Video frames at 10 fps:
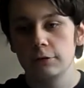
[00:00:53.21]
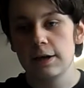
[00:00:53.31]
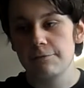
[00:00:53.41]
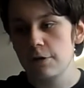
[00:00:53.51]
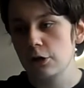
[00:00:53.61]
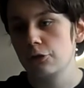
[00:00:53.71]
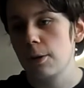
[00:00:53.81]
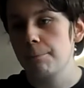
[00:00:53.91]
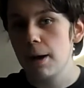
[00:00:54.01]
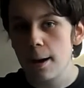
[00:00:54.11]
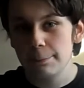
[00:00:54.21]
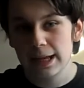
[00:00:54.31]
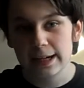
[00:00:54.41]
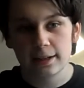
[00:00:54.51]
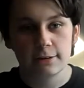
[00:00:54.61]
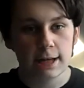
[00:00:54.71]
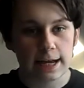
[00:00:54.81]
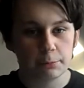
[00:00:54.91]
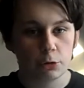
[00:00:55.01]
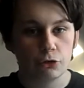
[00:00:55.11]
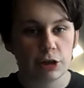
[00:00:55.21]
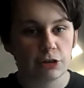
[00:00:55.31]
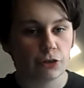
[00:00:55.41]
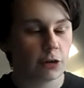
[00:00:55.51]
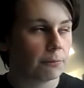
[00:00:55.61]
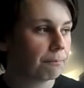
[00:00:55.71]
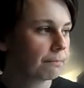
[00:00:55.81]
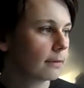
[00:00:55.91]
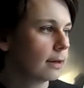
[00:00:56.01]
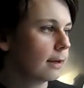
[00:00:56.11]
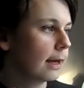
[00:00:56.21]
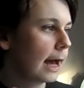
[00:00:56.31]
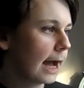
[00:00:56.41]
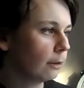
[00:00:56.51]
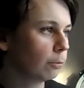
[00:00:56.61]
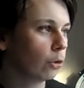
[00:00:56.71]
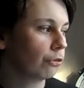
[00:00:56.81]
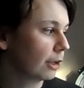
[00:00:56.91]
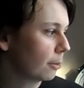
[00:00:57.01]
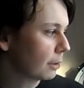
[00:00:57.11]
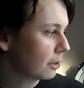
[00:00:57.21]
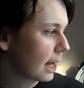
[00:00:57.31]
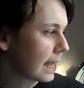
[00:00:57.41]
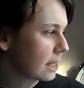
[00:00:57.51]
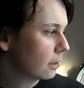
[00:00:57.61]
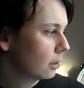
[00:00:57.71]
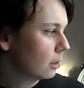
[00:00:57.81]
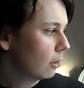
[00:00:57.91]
for their first public day of the season and of course the opening day